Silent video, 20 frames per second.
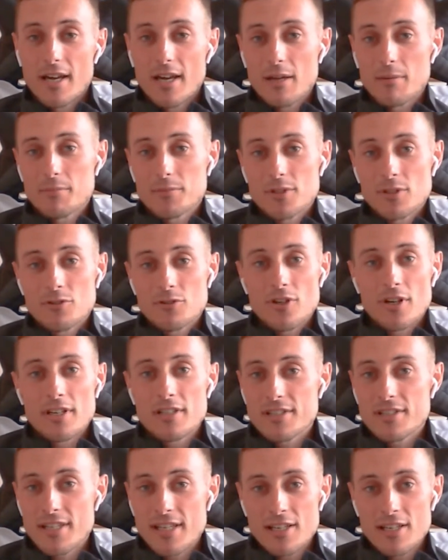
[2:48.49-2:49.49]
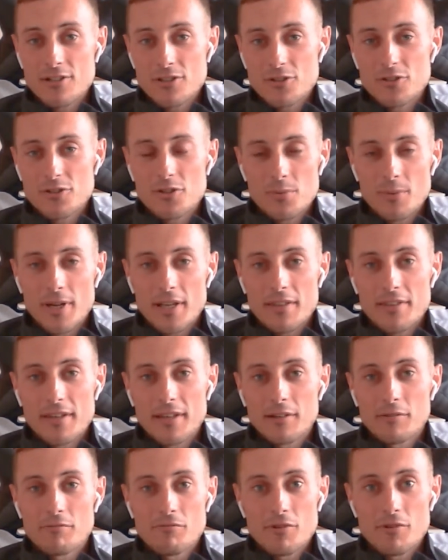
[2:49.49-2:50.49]
So try and see it as a two-way
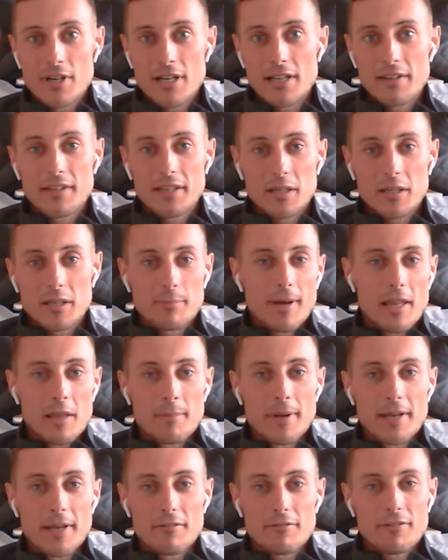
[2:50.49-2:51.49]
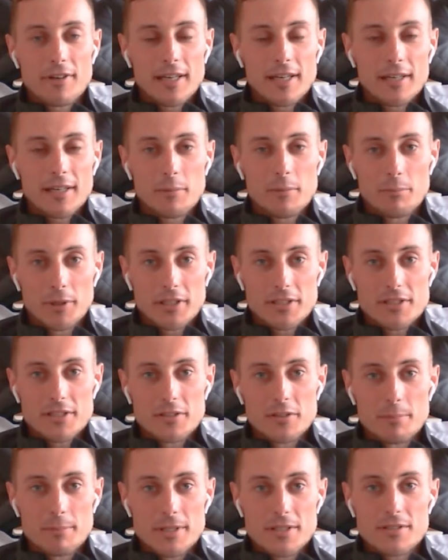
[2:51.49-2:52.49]
thing and really think about the benefit it can bring to
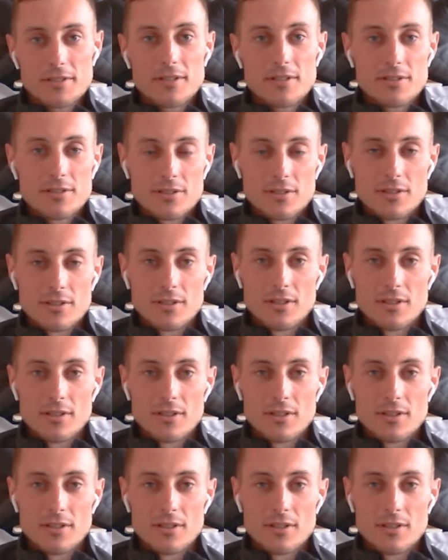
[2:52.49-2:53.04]
your business.